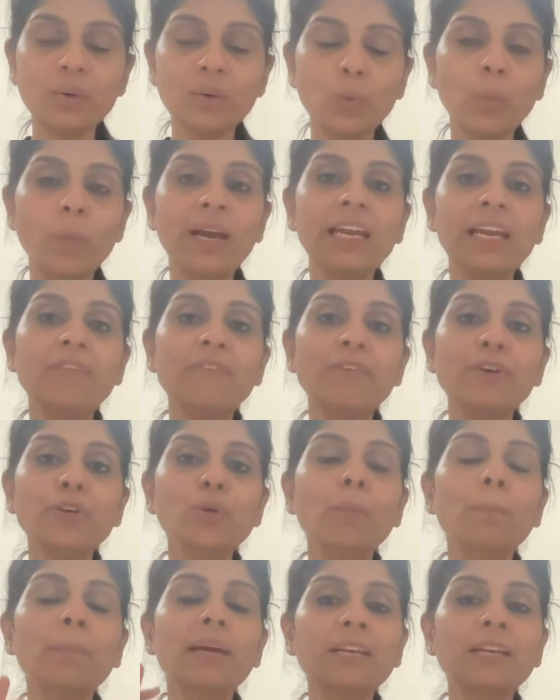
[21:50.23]
Whenever you
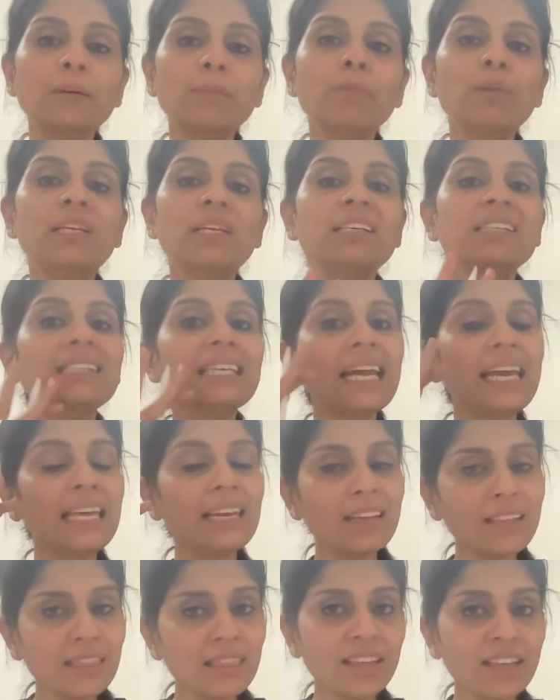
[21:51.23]
metabolize
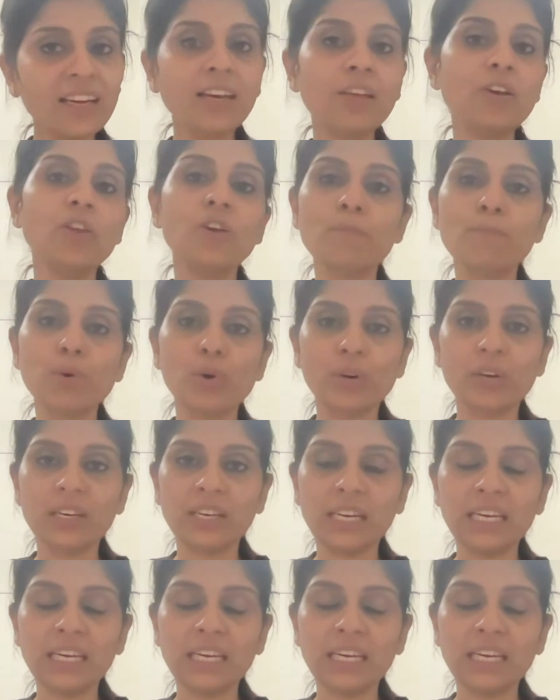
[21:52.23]
anything in your body,